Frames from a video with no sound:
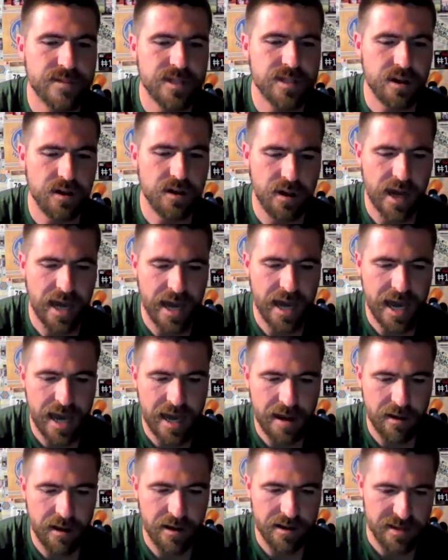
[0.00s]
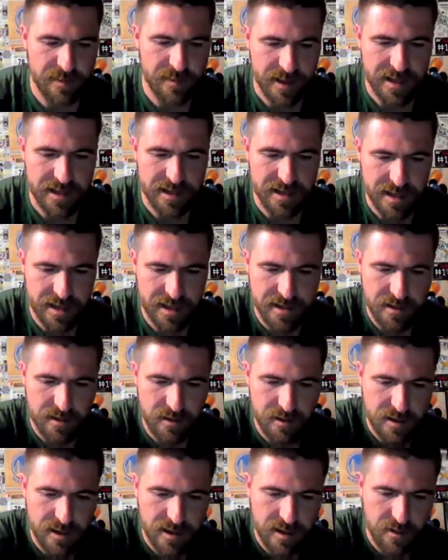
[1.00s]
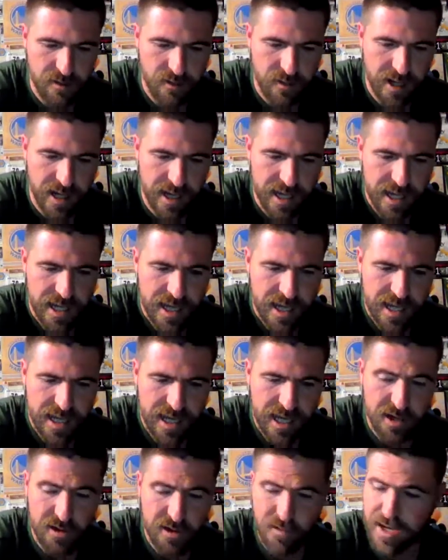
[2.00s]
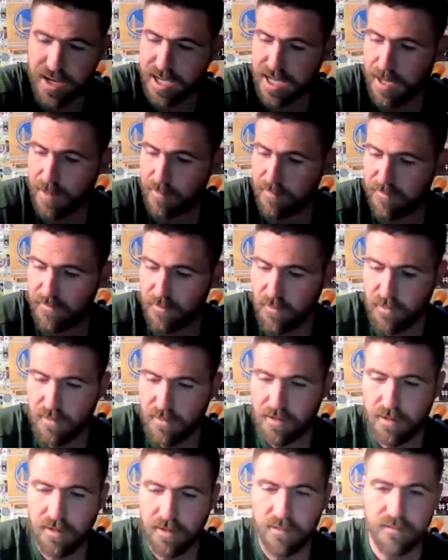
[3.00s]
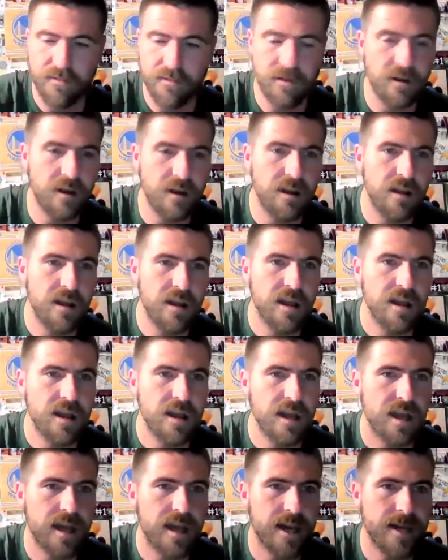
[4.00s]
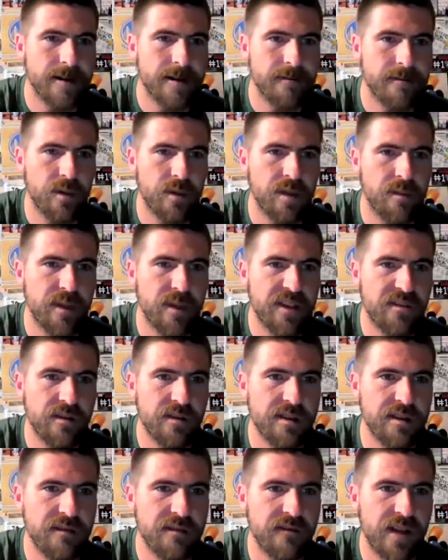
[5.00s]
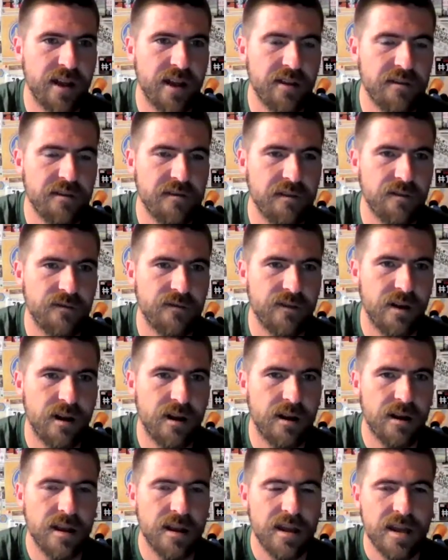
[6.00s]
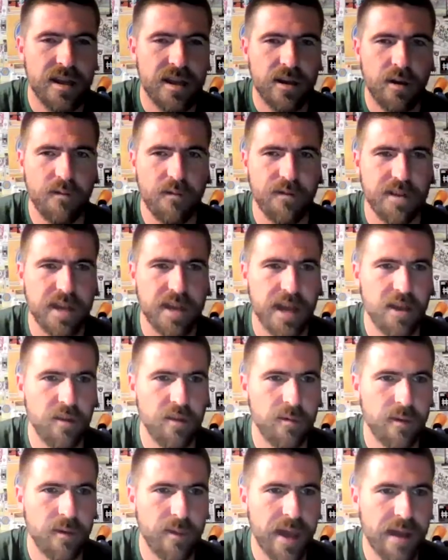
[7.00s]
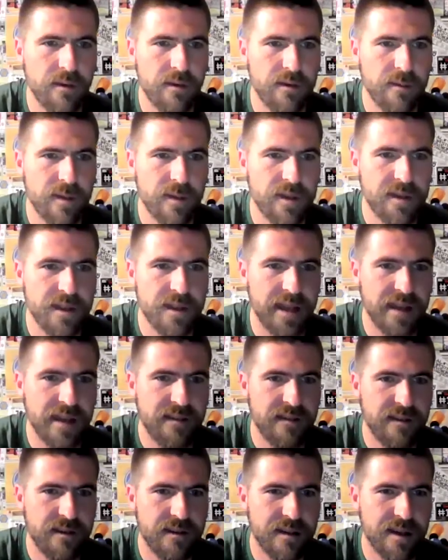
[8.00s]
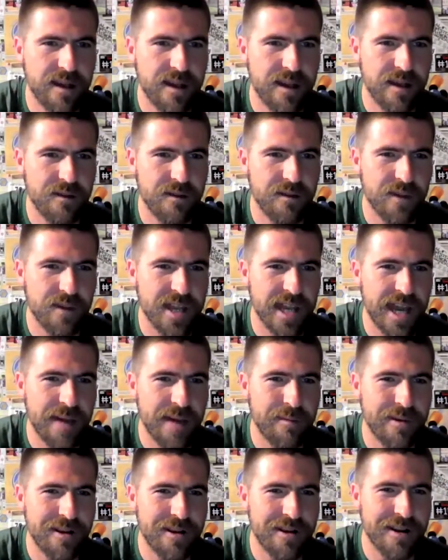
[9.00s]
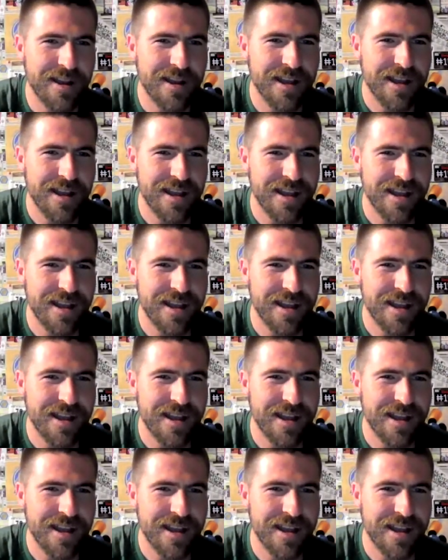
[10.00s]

So I'll expect the Suns to win it. A great game 4 overall. One of the best ones of the finals so far. Hopefully Tyler will be back with me on the next recap here.